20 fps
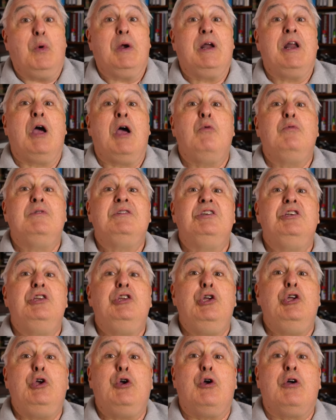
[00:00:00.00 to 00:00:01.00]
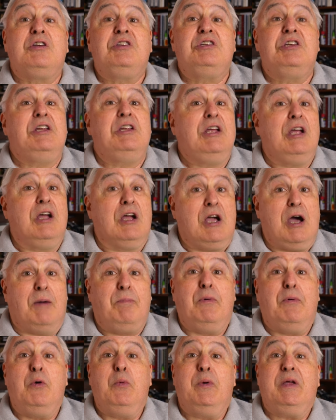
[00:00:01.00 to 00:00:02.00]
when I was in New York City a
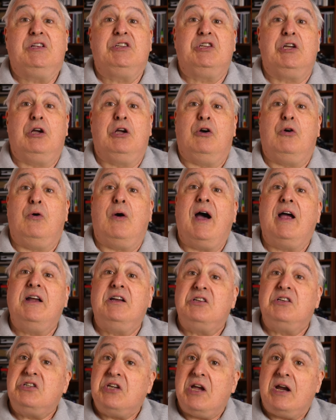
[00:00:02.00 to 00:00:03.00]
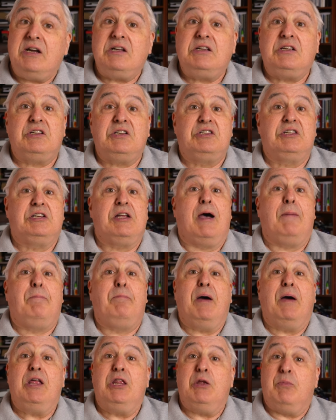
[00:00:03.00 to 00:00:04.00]
couple of weeks ago, I decided to stop
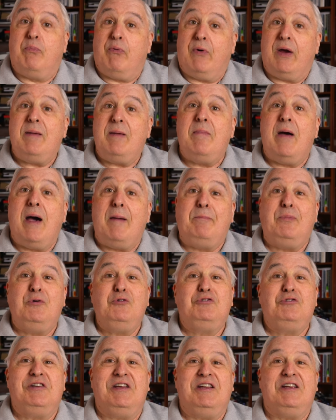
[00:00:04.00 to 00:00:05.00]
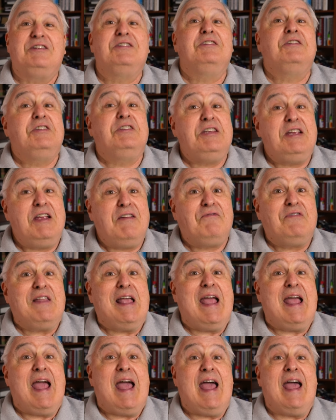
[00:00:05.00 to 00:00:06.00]
by the Bremont boutique to see if
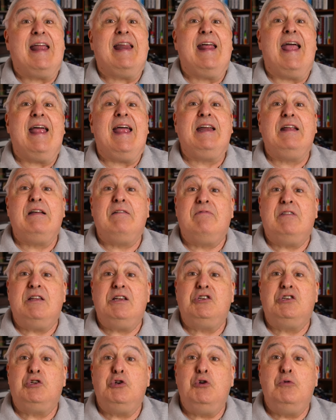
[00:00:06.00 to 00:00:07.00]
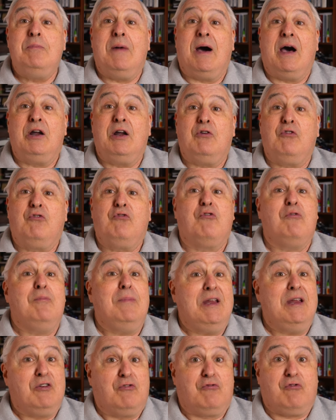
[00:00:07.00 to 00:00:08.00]
they had any of these new models for
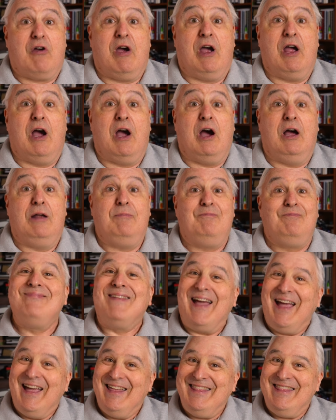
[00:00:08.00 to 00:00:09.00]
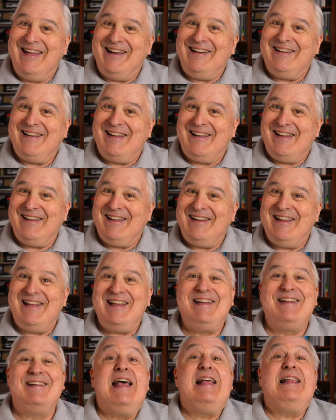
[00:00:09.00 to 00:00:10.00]
me to try on. And they did.
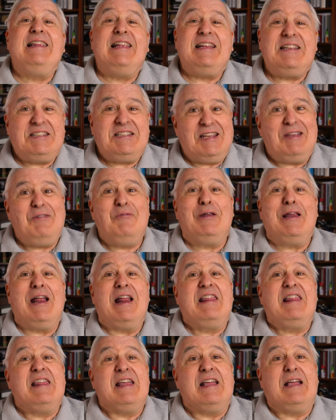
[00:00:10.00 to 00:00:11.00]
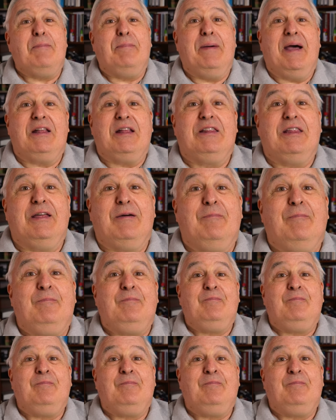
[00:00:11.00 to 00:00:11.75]
Let's see what I think about them.